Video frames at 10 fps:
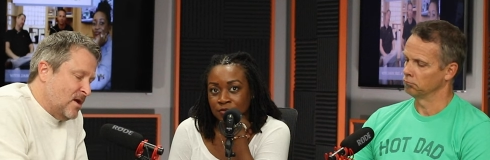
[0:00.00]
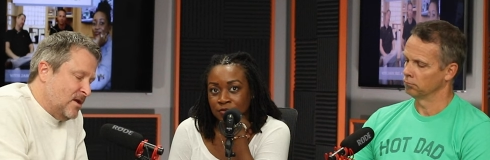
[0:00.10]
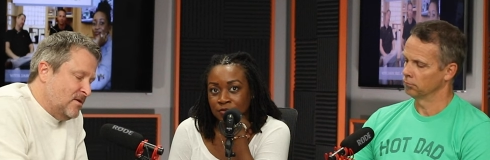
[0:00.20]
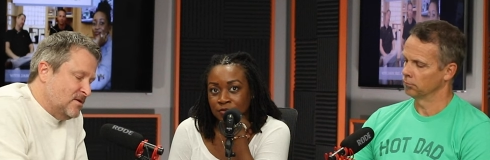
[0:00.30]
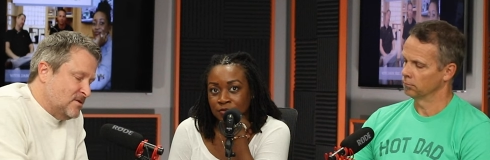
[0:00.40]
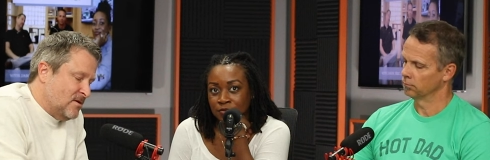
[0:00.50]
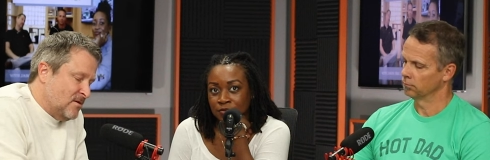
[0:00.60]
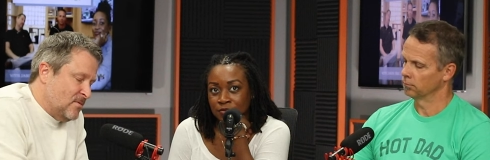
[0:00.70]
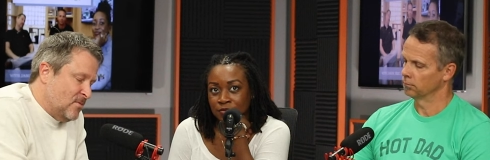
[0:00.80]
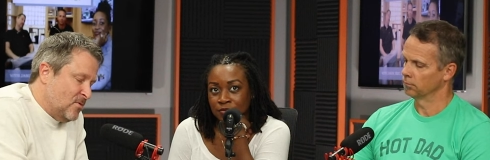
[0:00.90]
Speaker 1: ran into
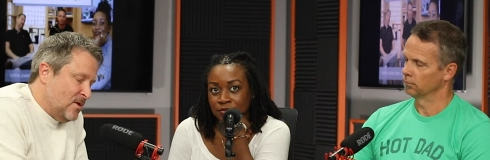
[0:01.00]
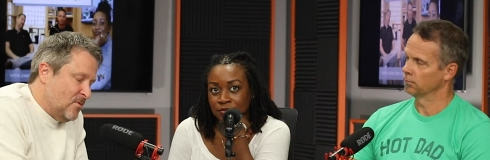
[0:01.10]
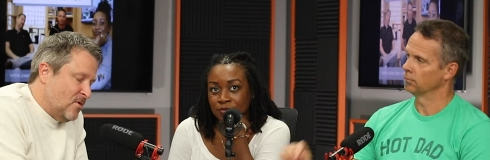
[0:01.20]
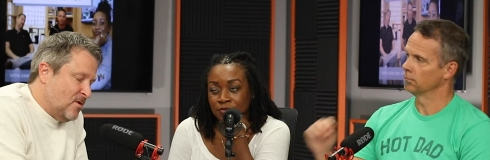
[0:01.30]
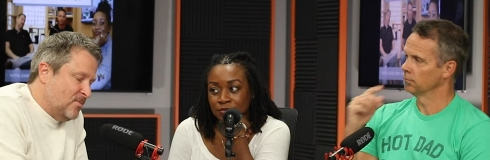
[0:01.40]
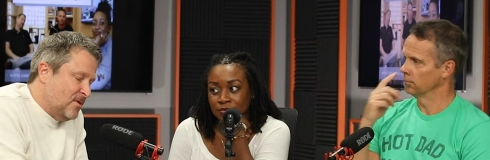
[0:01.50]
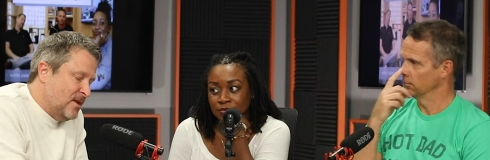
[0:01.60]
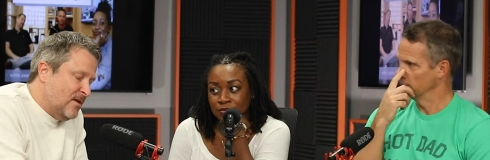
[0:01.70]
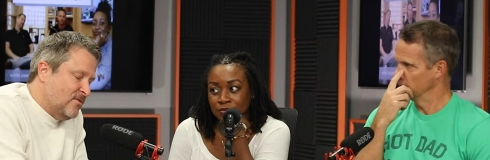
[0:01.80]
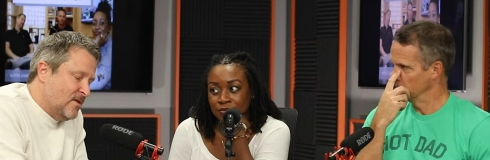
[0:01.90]
Charlotte. But when he woke up the
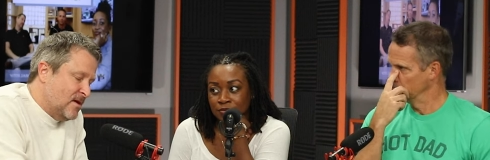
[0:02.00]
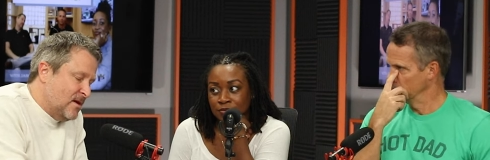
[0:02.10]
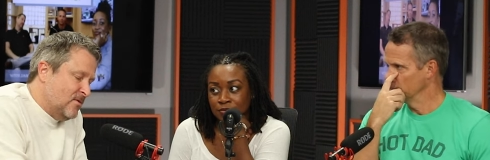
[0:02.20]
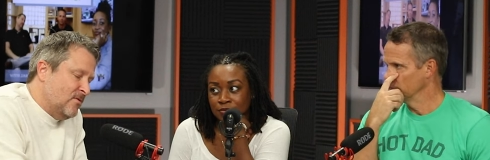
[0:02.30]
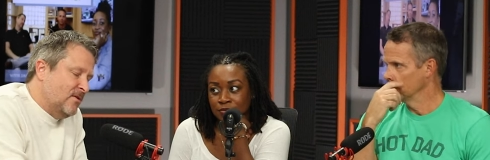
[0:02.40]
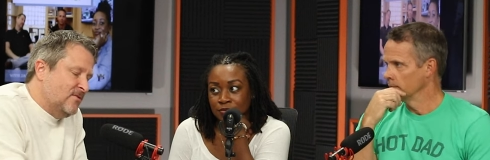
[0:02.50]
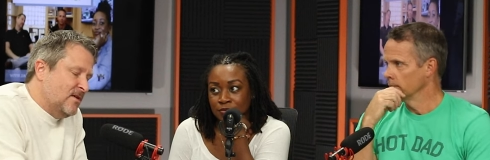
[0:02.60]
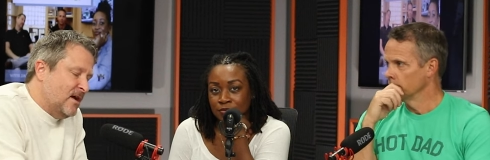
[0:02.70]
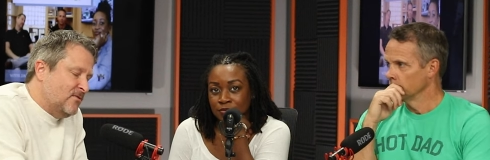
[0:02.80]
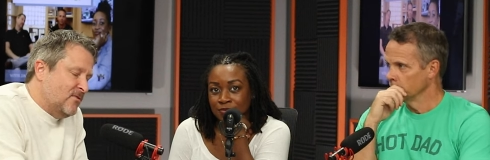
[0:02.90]
next day,
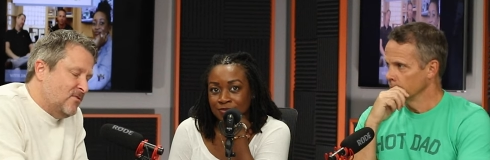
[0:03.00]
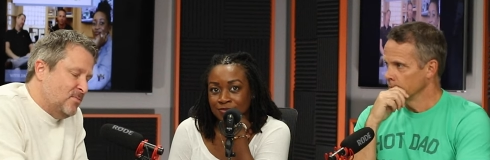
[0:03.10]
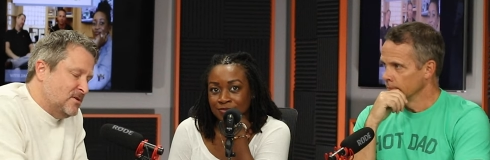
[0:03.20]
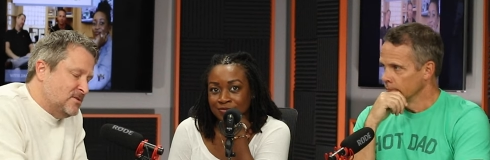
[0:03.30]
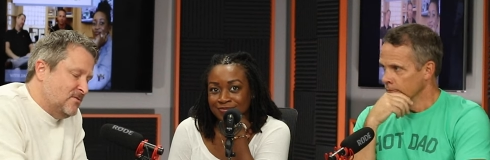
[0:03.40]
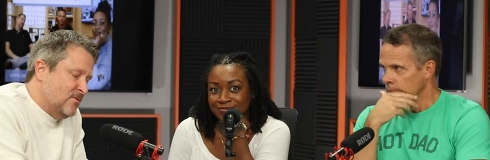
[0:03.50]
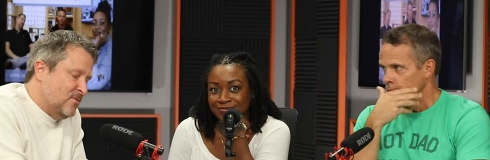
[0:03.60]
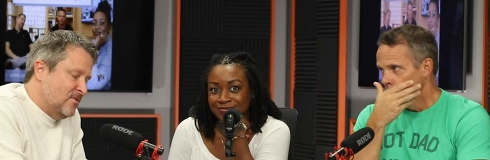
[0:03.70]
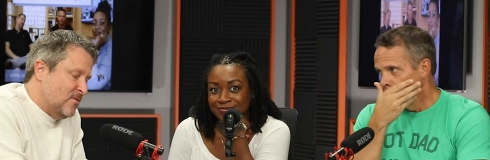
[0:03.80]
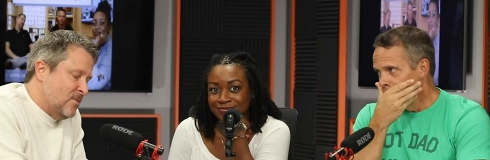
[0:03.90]
Louise got suspicious
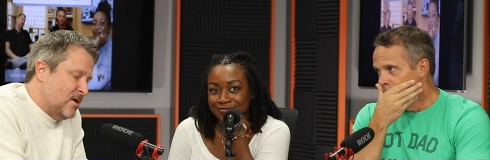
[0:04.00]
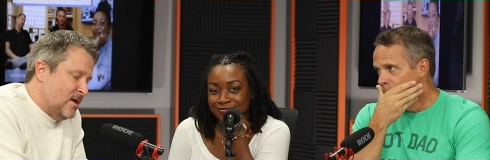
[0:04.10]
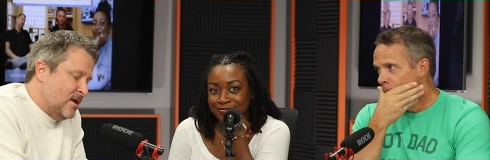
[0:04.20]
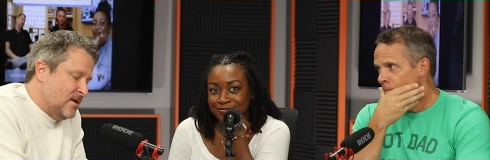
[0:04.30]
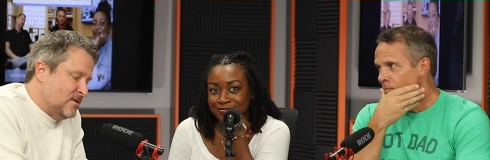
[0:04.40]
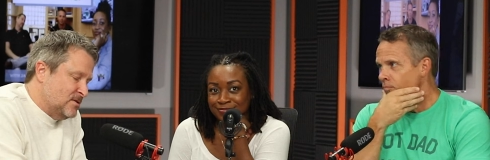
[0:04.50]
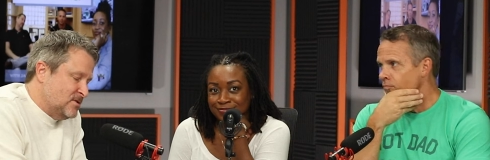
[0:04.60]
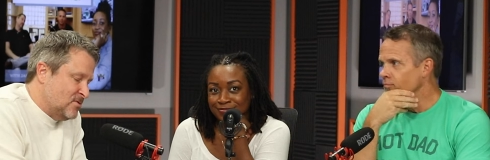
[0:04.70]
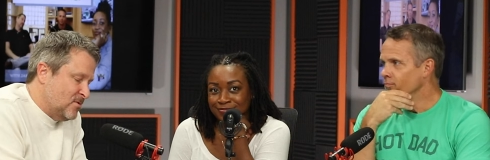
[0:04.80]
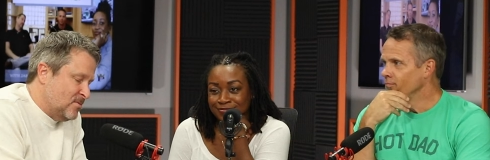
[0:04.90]
and wasn't buying it.
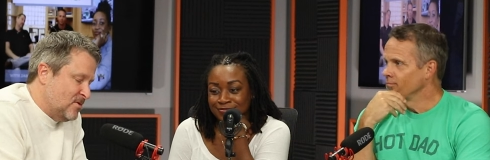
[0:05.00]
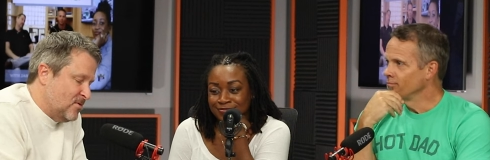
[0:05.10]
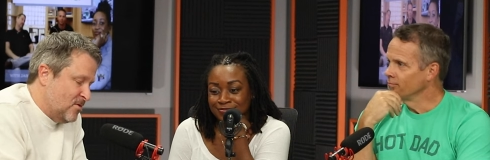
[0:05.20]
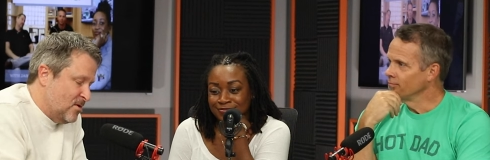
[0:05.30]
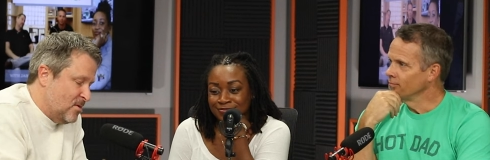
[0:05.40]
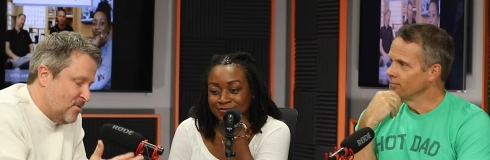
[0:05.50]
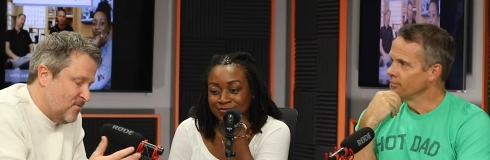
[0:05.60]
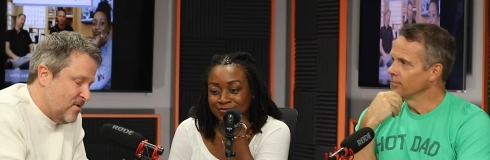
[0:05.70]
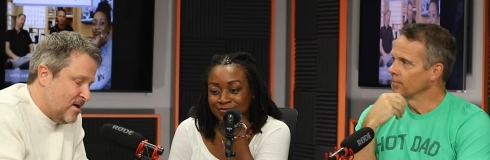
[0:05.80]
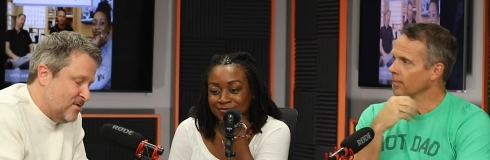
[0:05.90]
She stormed to the room
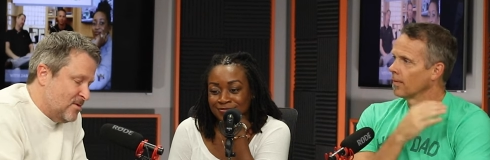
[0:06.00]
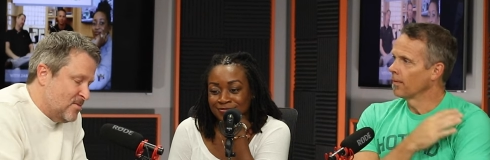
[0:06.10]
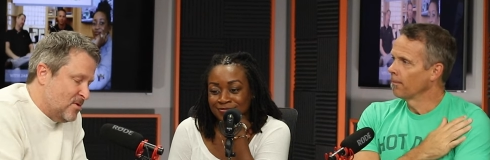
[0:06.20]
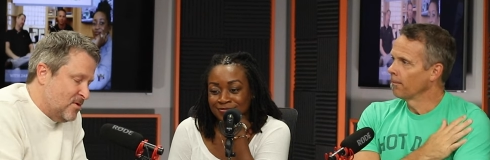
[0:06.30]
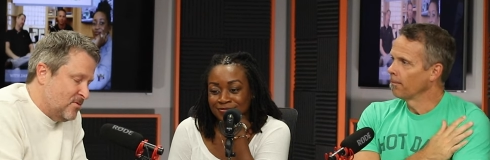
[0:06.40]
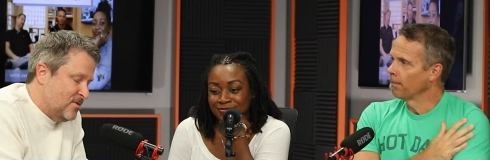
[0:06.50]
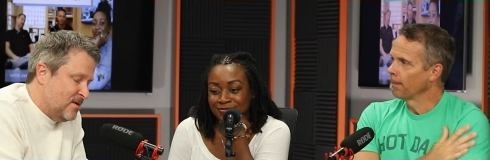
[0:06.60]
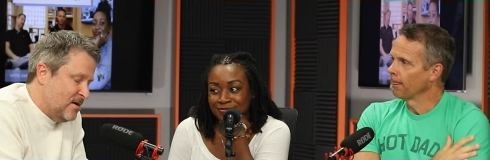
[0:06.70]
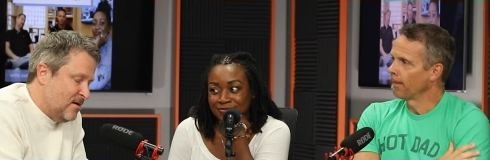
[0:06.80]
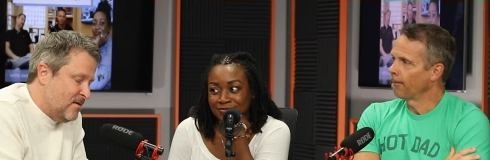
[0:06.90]
and found them both
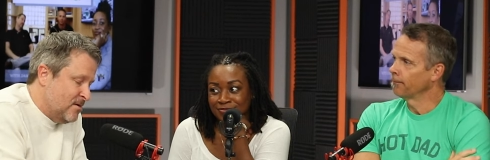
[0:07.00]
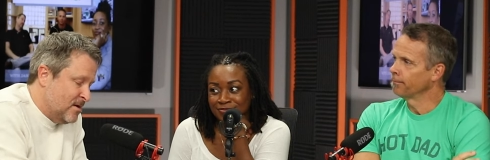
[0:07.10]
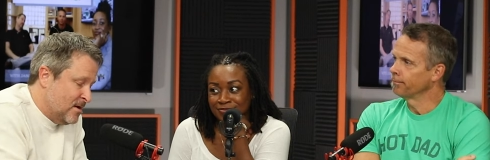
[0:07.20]
there.